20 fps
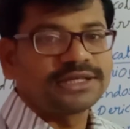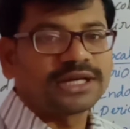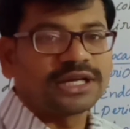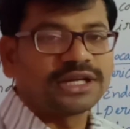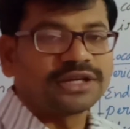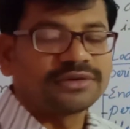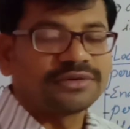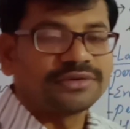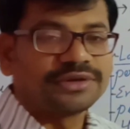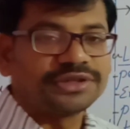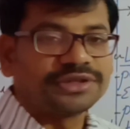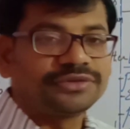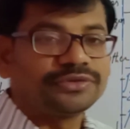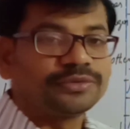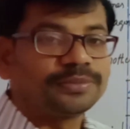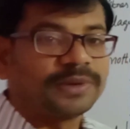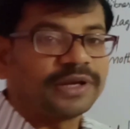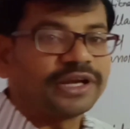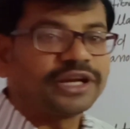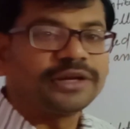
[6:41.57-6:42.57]
connective
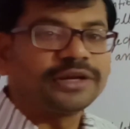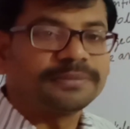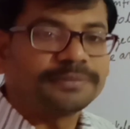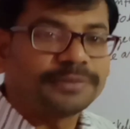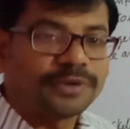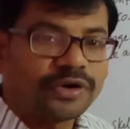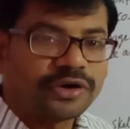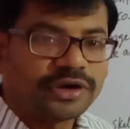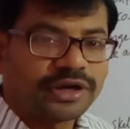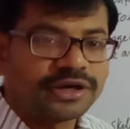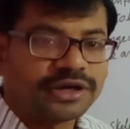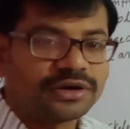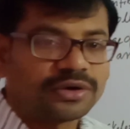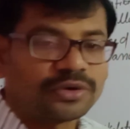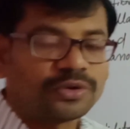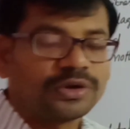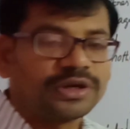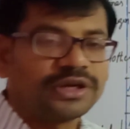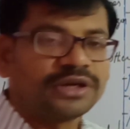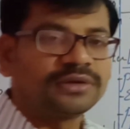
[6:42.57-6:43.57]
tissue play an important
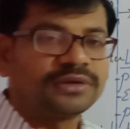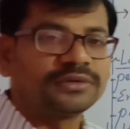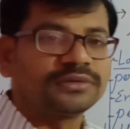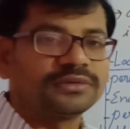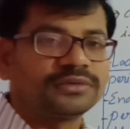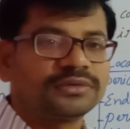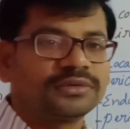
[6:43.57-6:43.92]
role in